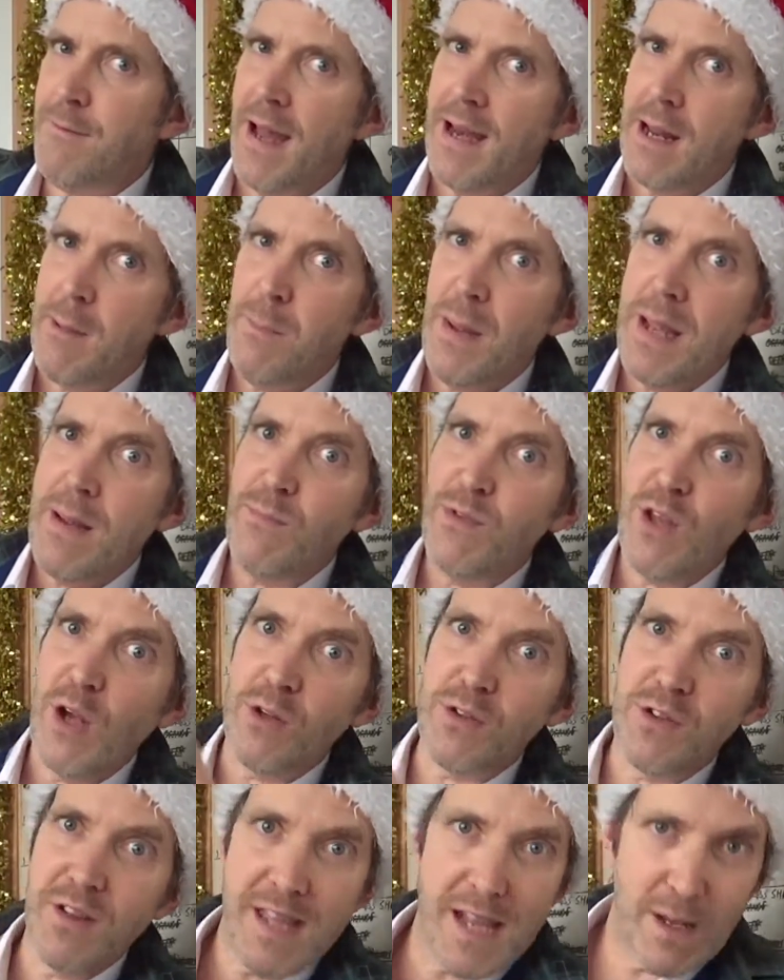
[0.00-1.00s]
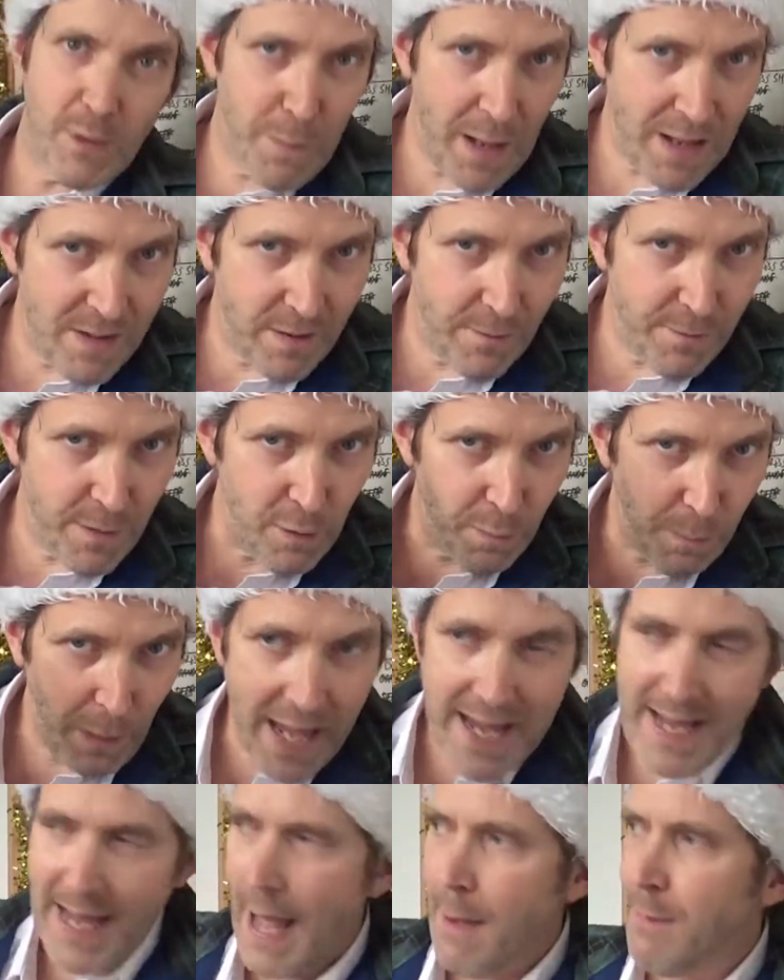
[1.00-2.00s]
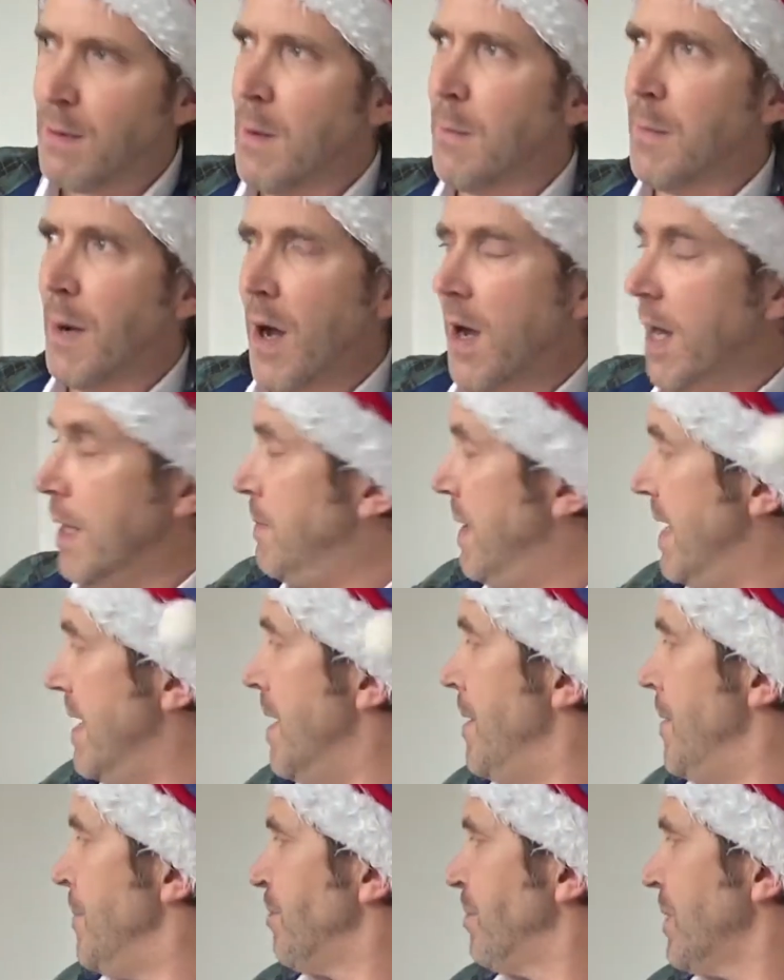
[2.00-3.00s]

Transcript: and it beams it onto the expensive display cabinet behind me.